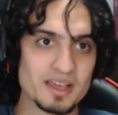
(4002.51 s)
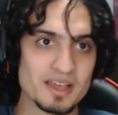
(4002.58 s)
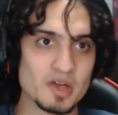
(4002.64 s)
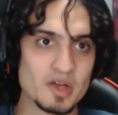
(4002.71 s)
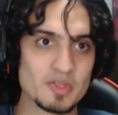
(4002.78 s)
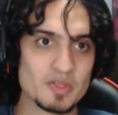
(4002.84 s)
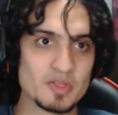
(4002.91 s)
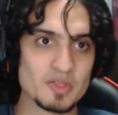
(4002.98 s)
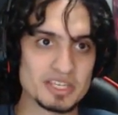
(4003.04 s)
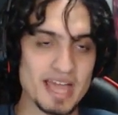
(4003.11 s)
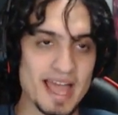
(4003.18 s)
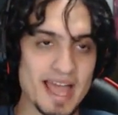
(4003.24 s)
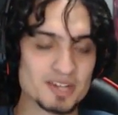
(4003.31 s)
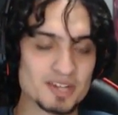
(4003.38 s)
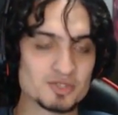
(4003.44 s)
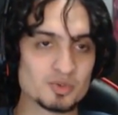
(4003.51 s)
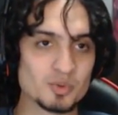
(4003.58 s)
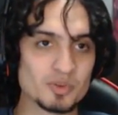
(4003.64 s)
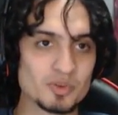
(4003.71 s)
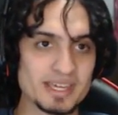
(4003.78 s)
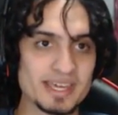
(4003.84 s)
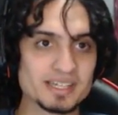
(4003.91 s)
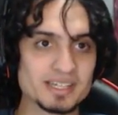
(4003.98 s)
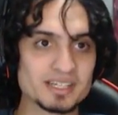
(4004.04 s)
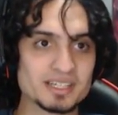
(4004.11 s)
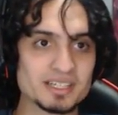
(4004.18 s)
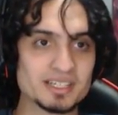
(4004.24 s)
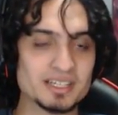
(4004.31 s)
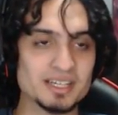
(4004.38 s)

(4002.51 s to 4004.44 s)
The actual ink